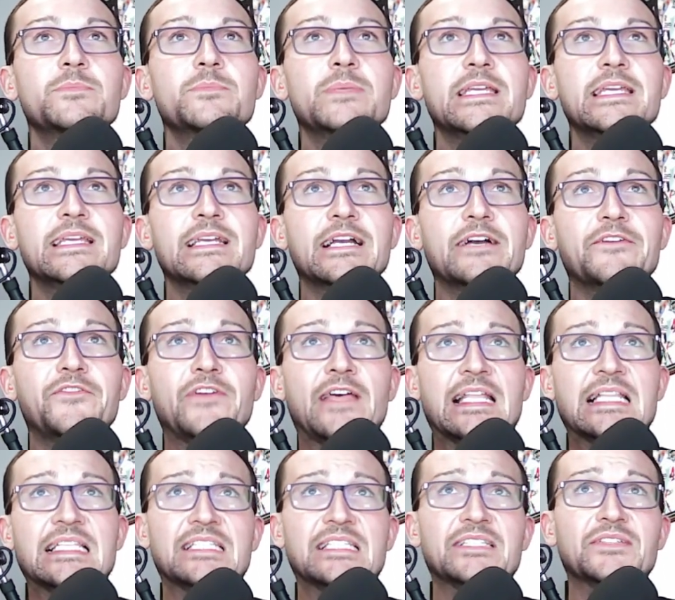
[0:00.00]
being
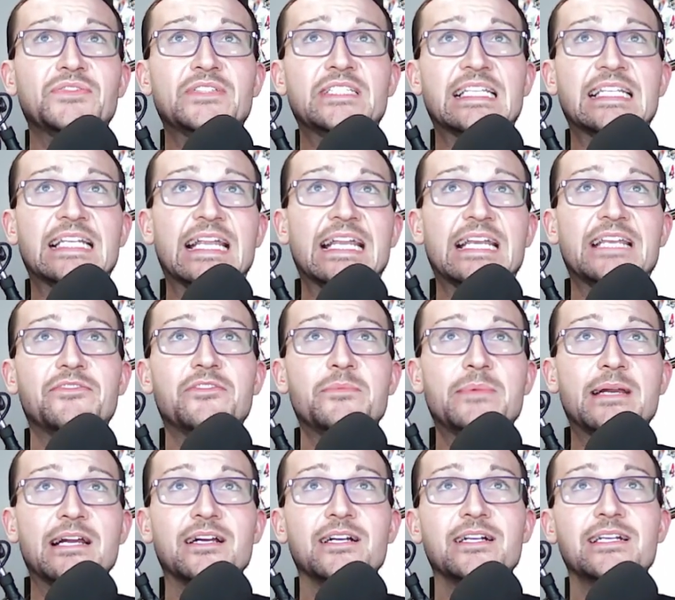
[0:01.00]
offensive to Native
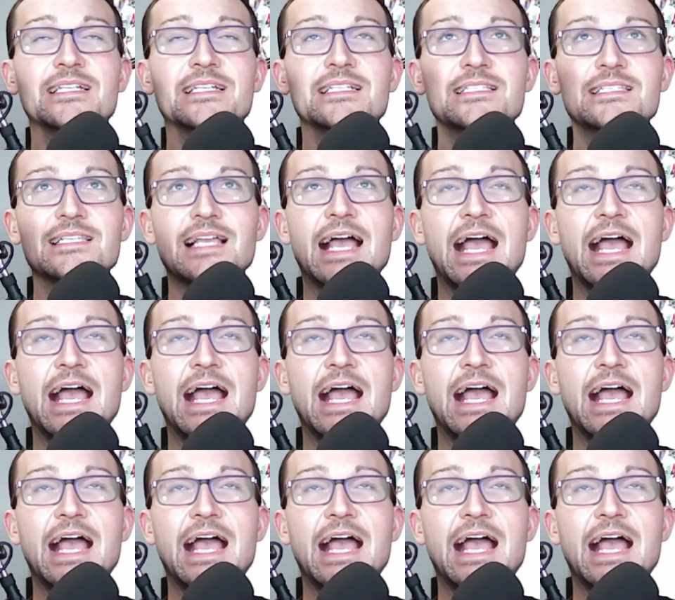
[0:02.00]
Americans.